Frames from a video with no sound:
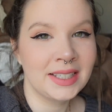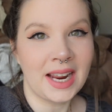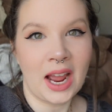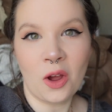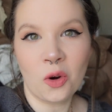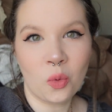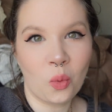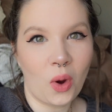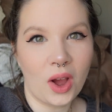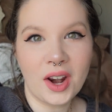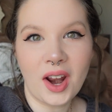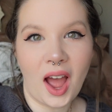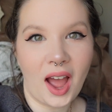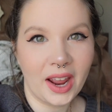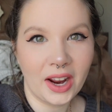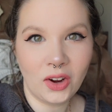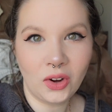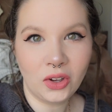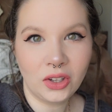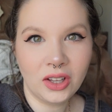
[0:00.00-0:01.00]
down one
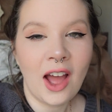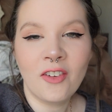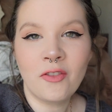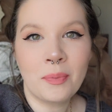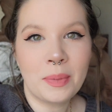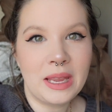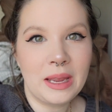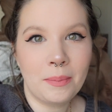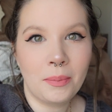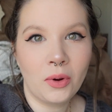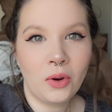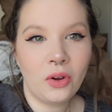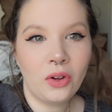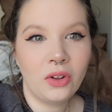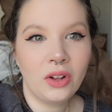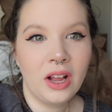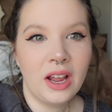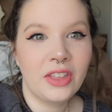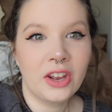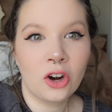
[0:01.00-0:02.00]
aisle of
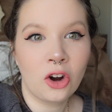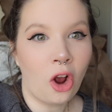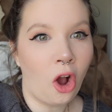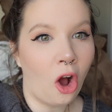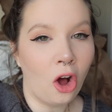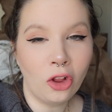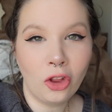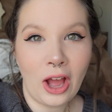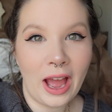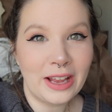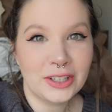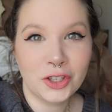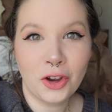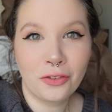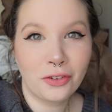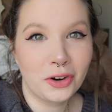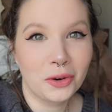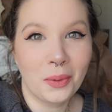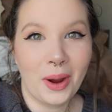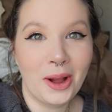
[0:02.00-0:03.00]
people that are all as
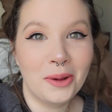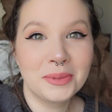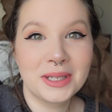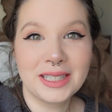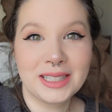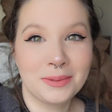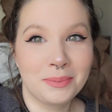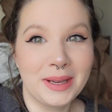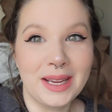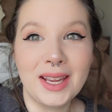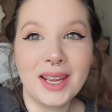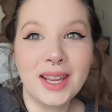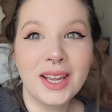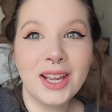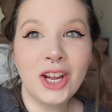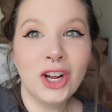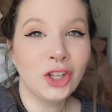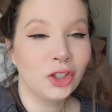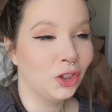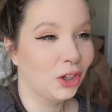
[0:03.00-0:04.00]
overwhelmed as me
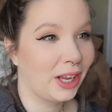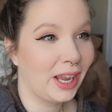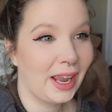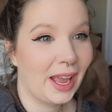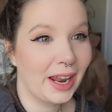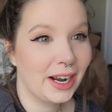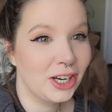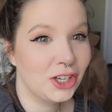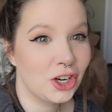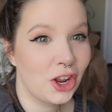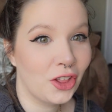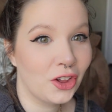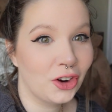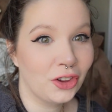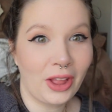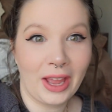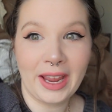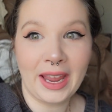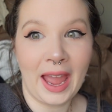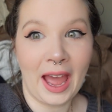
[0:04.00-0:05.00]
looking at each other
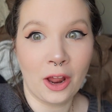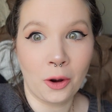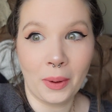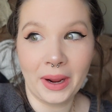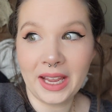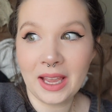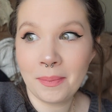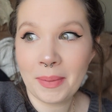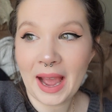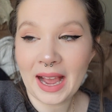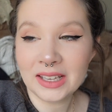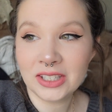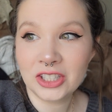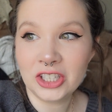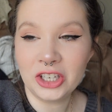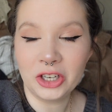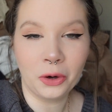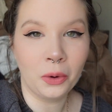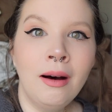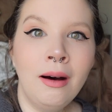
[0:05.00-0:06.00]
like, how do I get past
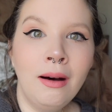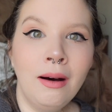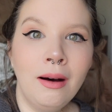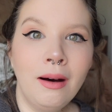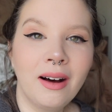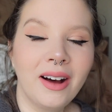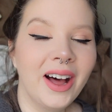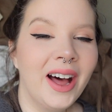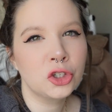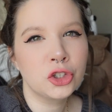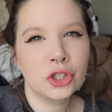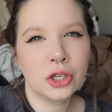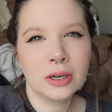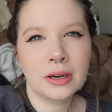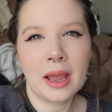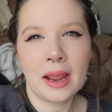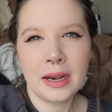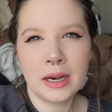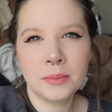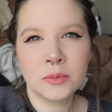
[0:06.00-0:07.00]
you? Oh, there's certain
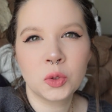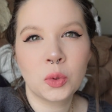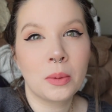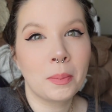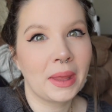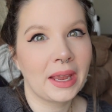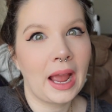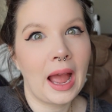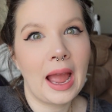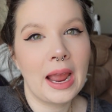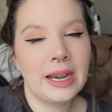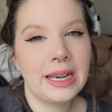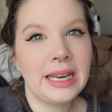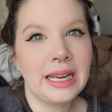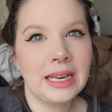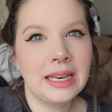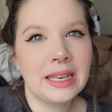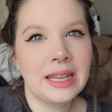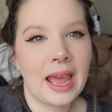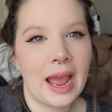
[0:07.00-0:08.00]
items where I'm like, I
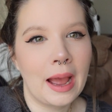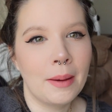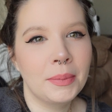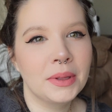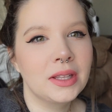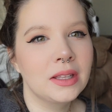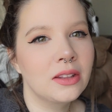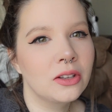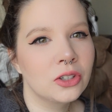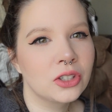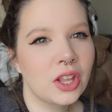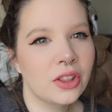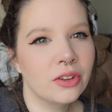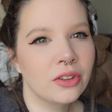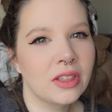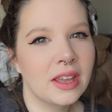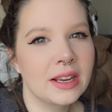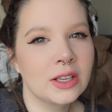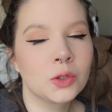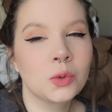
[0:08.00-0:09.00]
need that. But then there's other
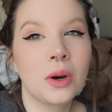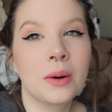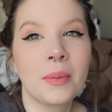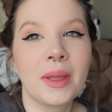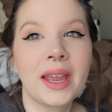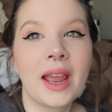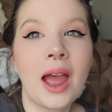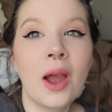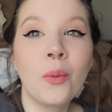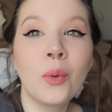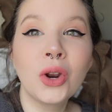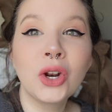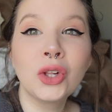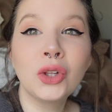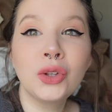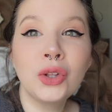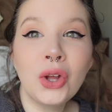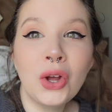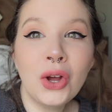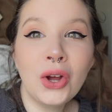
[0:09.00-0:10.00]
things where I'm like, I wanna
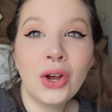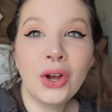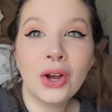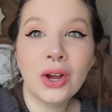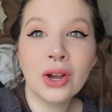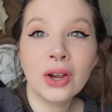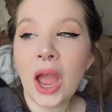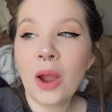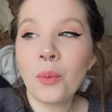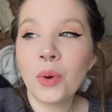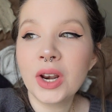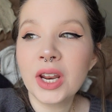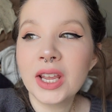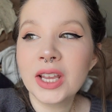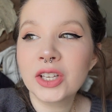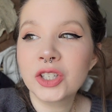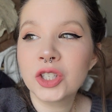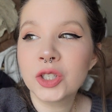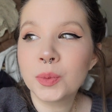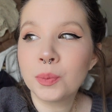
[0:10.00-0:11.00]
look look. I wanna
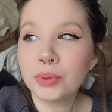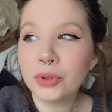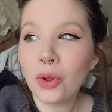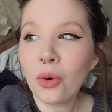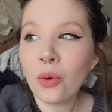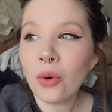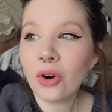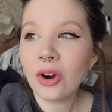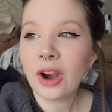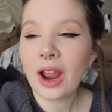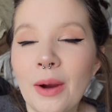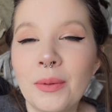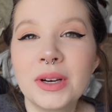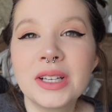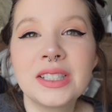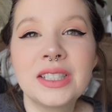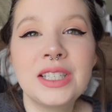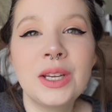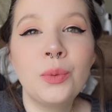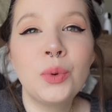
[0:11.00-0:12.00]
explore. I
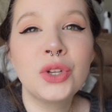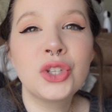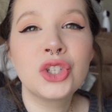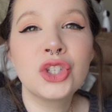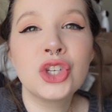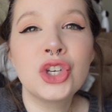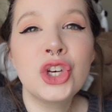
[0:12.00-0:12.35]
wanna see what's